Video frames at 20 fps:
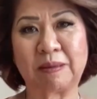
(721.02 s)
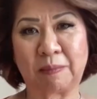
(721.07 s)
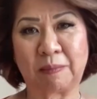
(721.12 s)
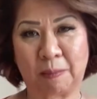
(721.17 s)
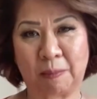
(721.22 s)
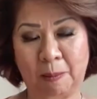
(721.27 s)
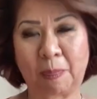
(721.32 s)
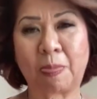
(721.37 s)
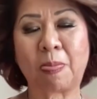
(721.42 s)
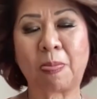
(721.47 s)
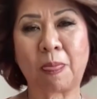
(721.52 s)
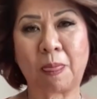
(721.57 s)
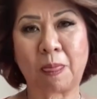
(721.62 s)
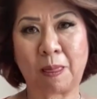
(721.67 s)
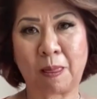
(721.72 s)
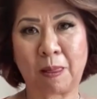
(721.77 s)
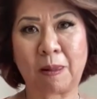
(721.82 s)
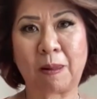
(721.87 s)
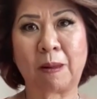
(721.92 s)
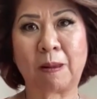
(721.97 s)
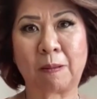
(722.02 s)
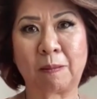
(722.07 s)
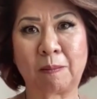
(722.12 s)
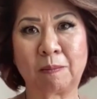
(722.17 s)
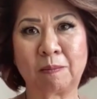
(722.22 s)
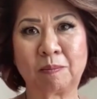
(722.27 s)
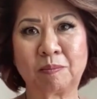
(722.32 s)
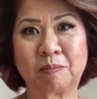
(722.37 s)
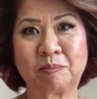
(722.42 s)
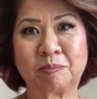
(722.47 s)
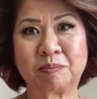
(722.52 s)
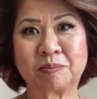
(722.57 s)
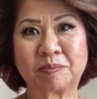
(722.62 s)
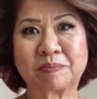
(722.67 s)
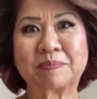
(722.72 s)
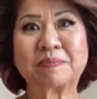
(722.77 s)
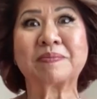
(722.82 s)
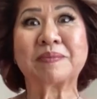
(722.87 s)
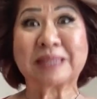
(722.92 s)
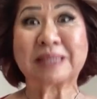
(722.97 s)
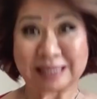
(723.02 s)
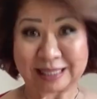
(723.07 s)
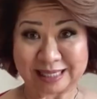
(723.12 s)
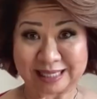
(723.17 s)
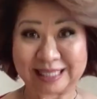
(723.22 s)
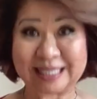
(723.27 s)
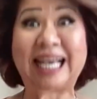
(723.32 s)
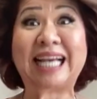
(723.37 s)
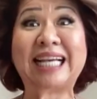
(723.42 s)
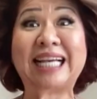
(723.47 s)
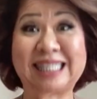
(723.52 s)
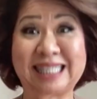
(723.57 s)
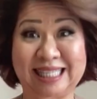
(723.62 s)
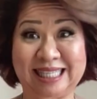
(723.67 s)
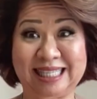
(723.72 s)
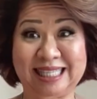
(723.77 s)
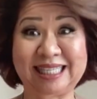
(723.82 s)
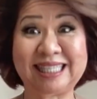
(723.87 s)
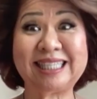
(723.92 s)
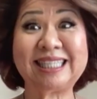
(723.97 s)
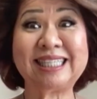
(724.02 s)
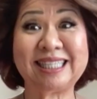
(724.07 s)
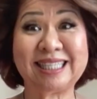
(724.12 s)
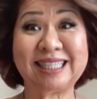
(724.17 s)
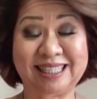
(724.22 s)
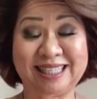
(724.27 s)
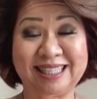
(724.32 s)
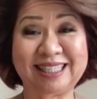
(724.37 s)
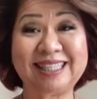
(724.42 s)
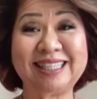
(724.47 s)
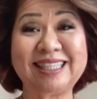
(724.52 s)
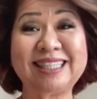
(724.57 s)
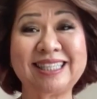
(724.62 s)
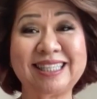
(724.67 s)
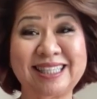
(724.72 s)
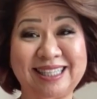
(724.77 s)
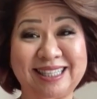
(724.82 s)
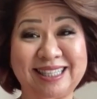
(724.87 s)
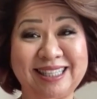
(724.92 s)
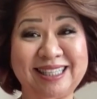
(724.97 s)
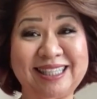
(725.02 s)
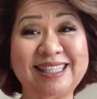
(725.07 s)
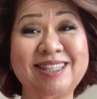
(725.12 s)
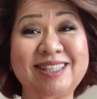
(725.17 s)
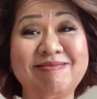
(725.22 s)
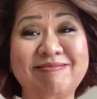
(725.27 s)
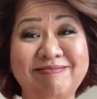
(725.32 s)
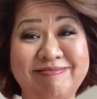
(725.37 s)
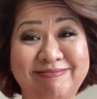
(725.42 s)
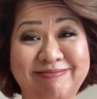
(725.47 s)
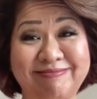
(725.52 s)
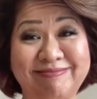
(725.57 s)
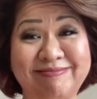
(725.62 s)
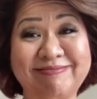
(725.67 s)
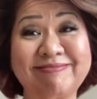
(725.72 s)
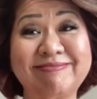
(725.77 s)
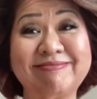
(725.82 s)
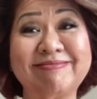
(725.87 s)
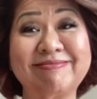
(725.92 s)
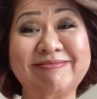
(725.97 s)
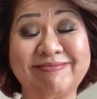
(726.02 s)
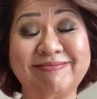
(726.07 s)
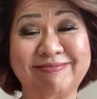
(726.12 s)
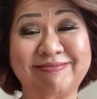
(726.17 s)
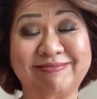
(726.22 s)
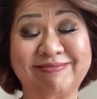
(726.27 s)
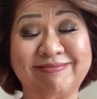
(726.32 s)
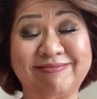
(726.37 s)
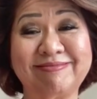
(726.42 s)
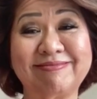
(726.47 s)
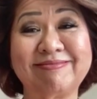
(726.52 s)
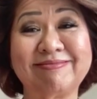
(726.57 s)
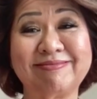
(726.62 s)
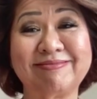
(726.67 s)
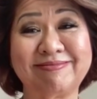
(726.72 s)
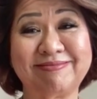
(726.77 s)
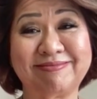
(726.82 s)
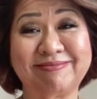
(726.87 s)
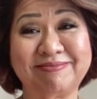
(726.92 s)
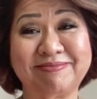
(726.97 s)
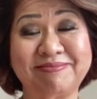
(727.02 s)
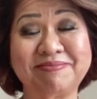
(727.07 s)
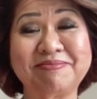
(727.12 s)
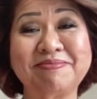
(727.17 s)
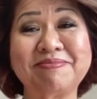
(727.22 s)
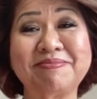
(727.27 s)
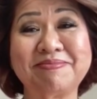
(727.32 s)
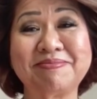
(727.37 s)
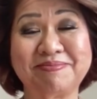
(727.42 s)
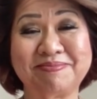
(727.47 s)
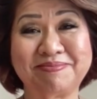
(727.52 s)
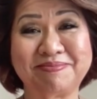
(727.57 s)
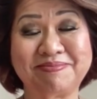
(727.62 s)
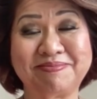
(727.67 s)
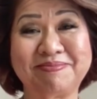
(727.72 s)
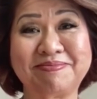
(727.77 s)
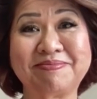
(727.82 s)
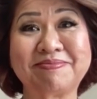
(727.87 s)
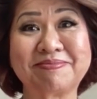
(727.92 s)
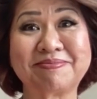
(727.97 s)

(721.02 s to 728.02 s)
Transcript: (not speaking)